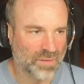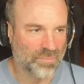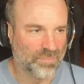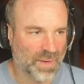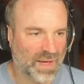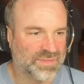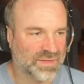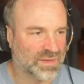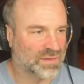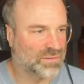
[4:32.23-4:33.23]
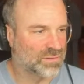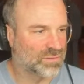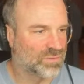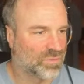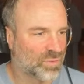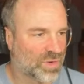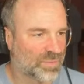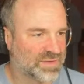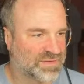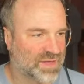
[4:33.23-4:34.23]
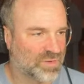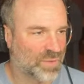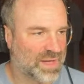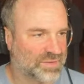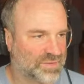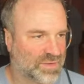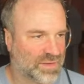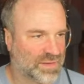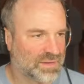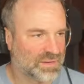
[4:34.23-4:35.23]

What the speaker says: I think one of my takeaways that